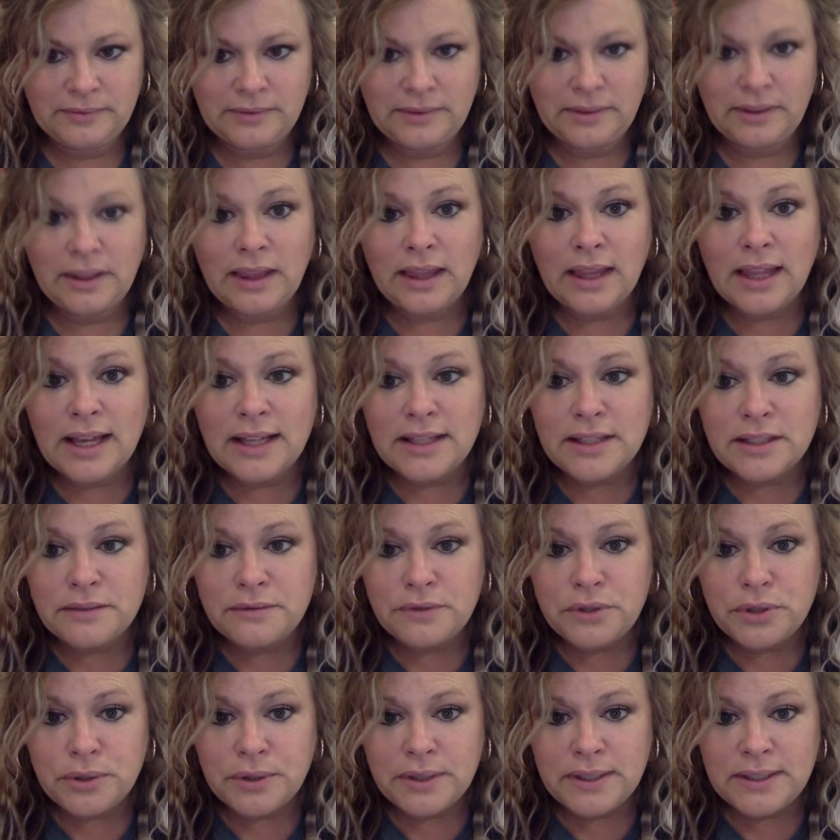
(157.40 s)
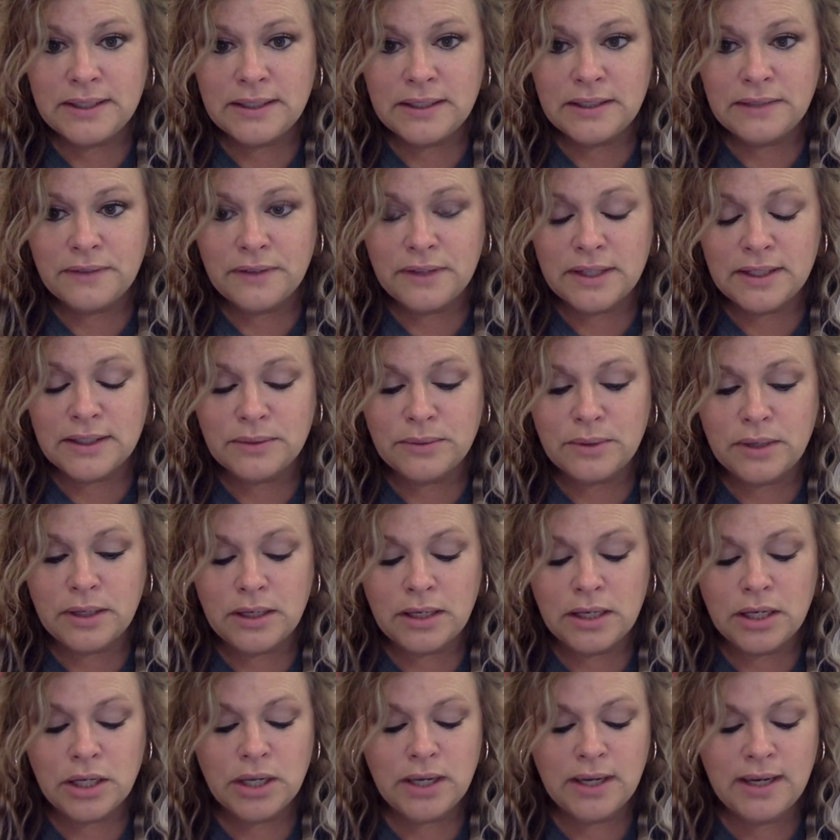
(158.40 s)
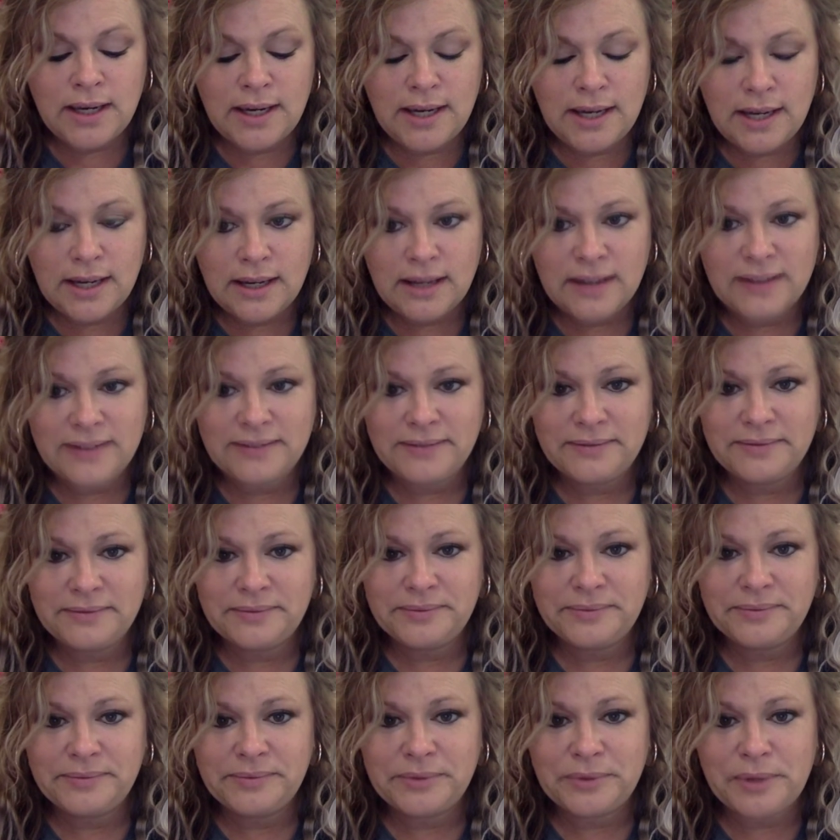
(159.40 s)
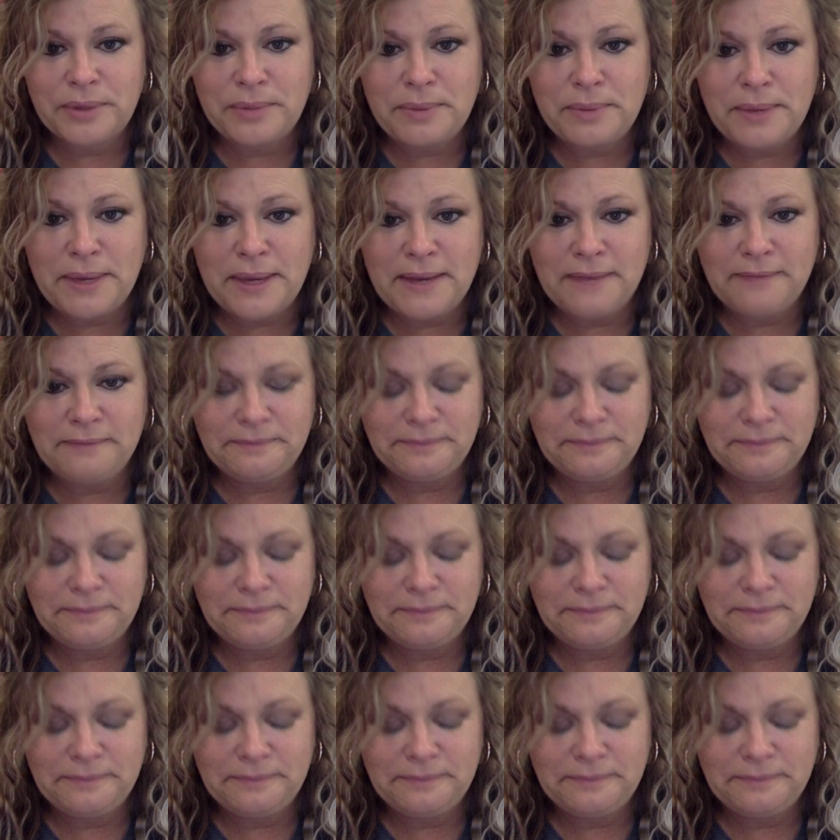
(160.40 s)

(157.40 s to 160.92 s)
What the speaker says: Lots of choices for this one. K. Repeat.